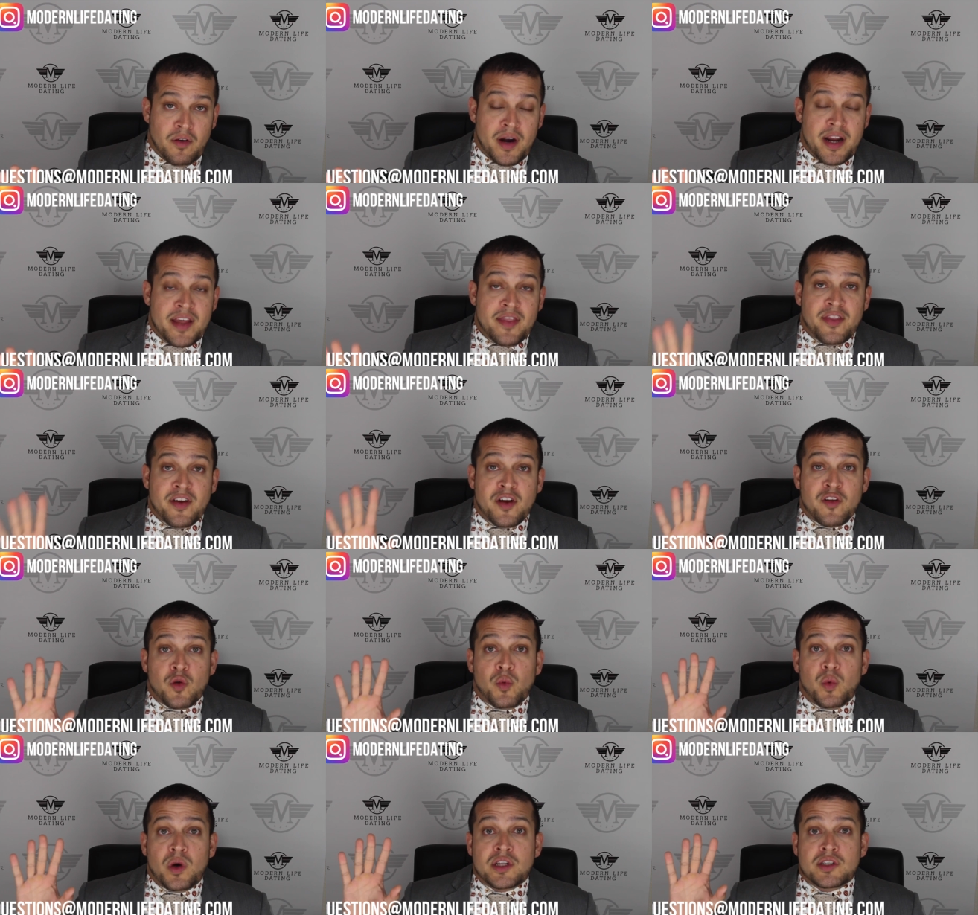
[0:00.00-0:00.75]
all right?
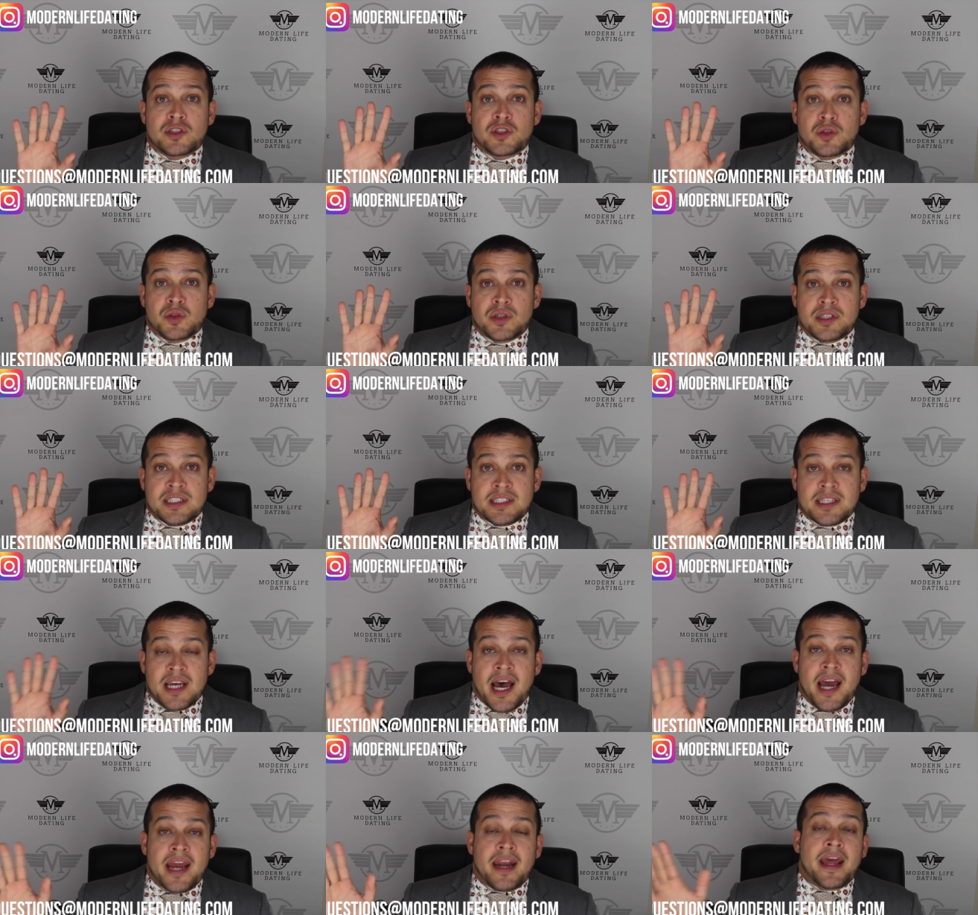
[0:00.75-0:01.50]
They're the ones who
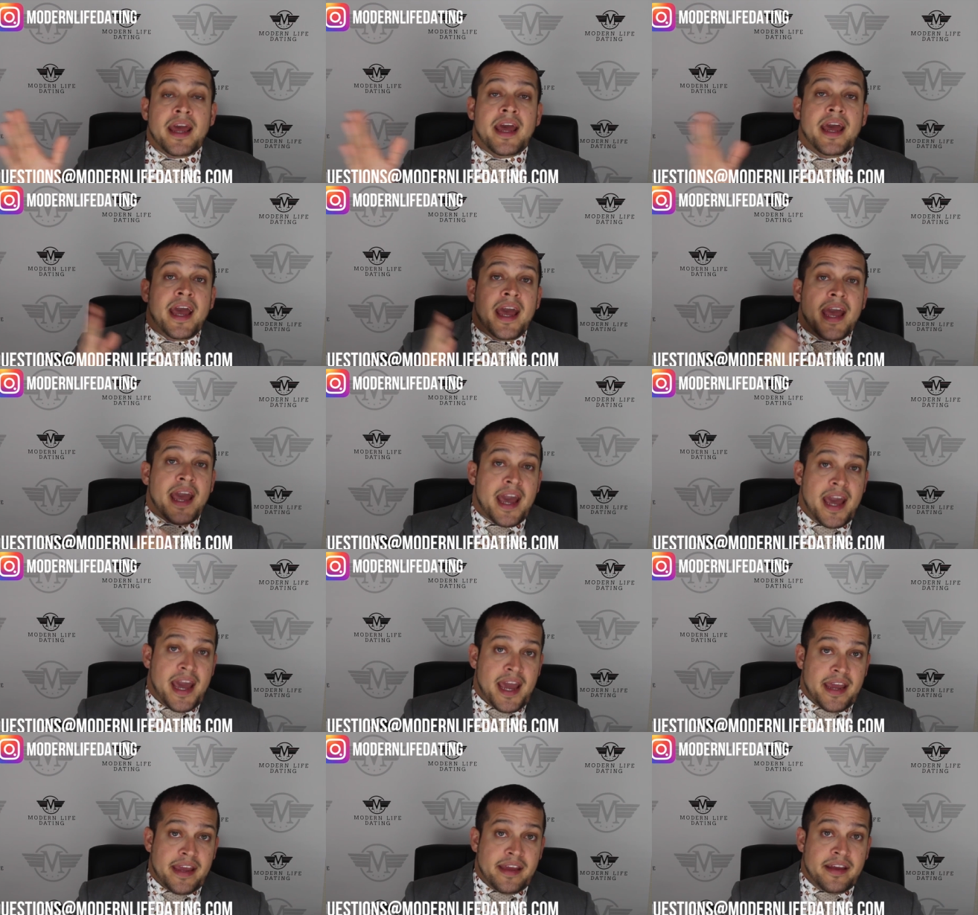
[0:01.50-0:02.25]
decide,
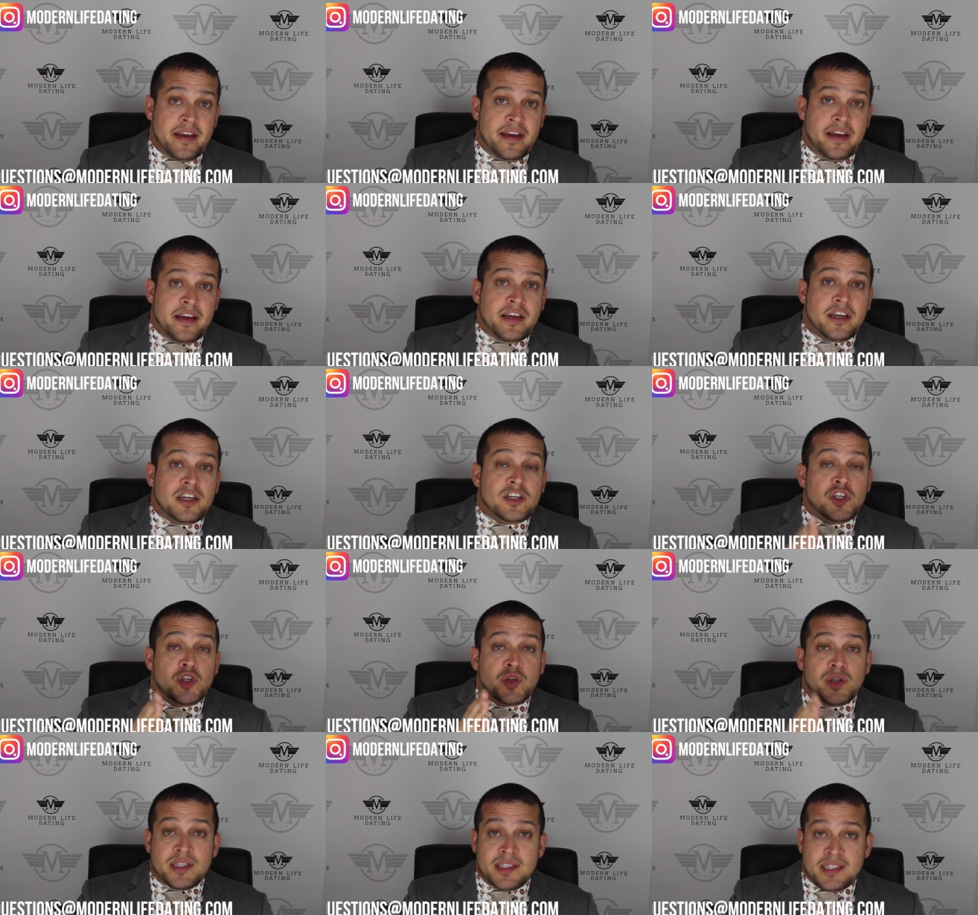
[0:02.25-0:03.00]
hey,
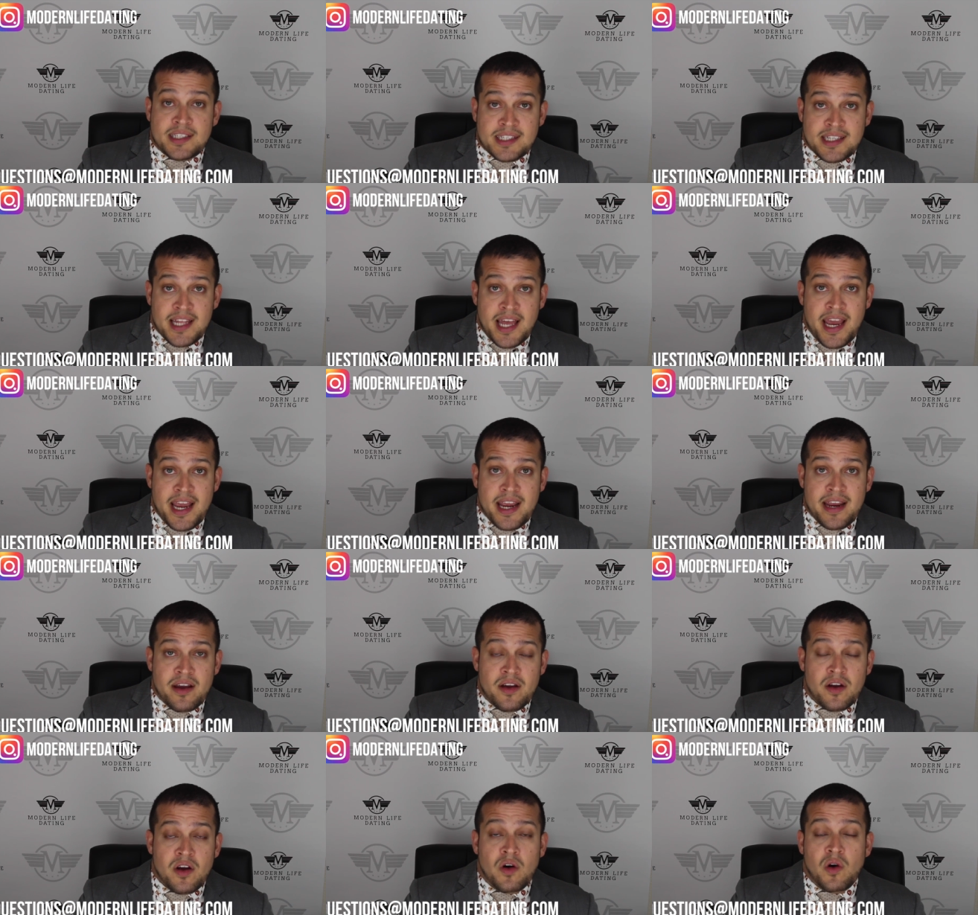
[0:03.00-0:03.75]
you can
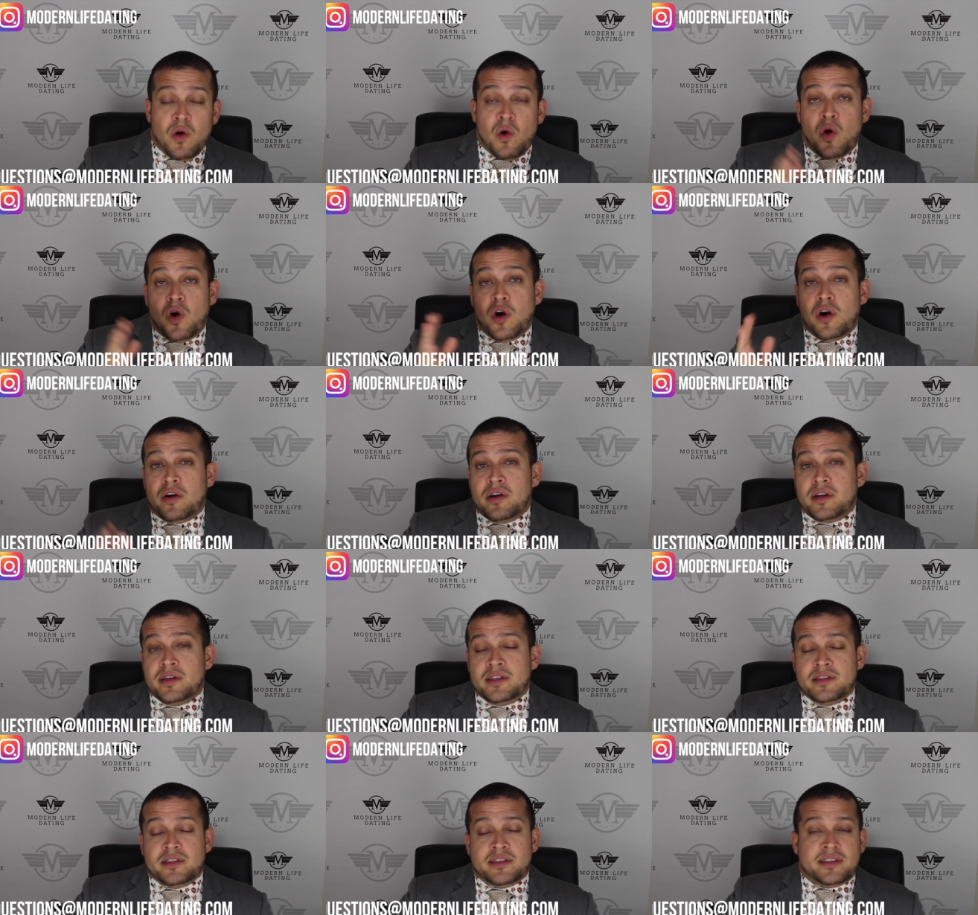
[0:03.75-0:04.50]
stay,
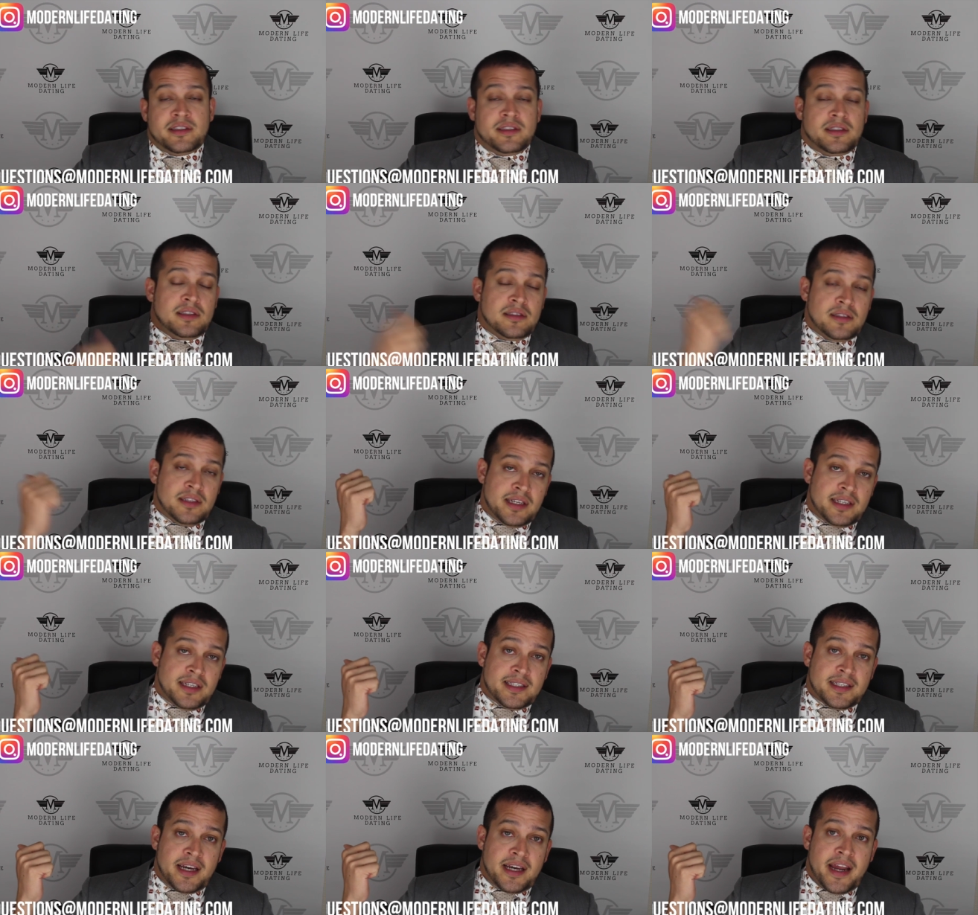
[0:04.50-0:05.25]
or they
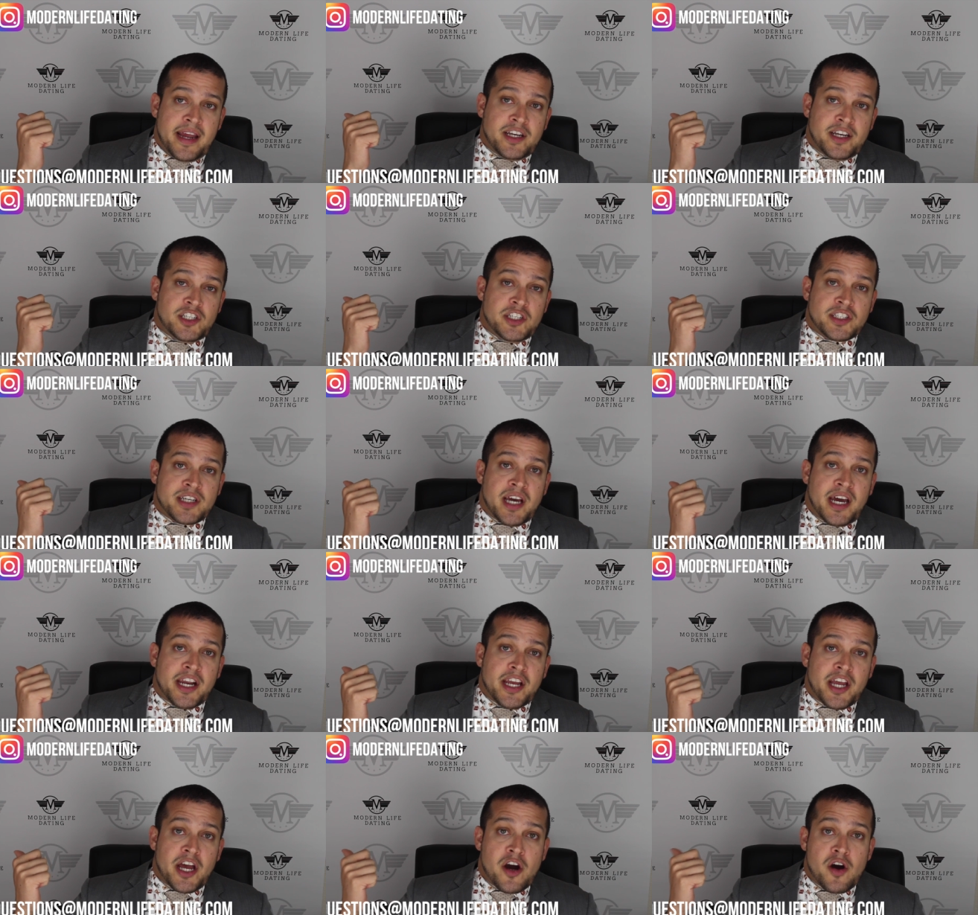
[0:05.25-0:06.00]
decide, hey, she's
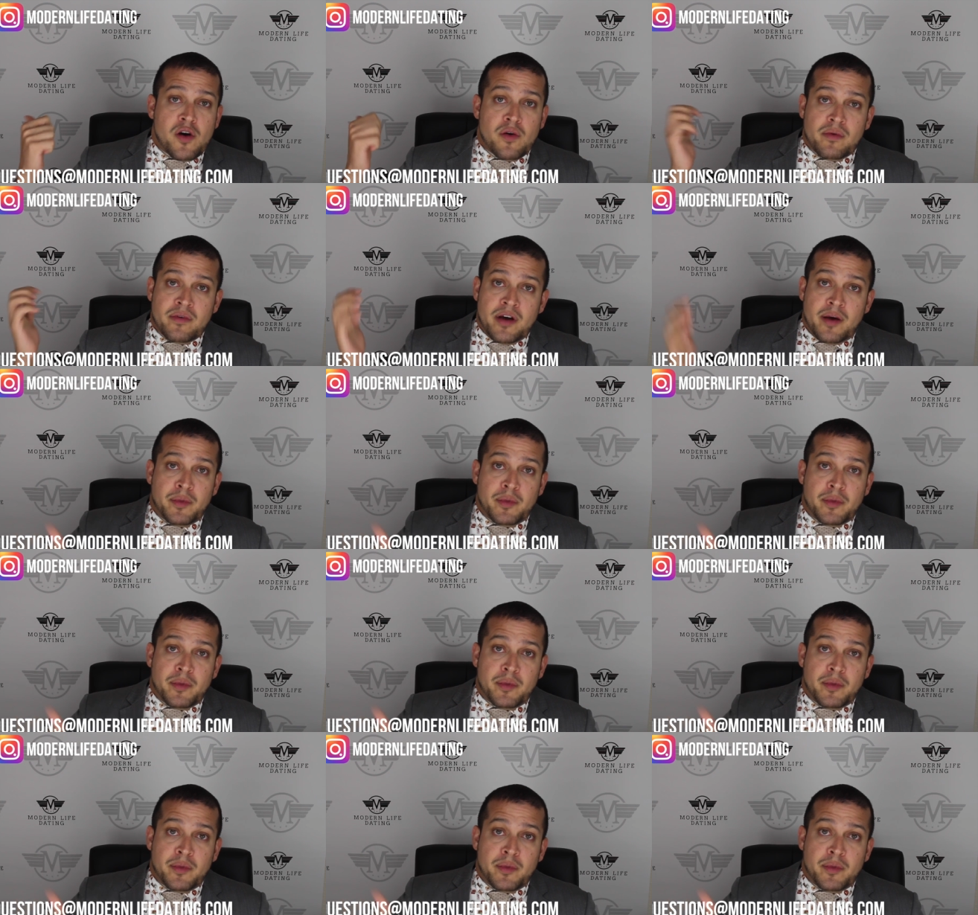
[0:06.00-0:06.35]
got to go.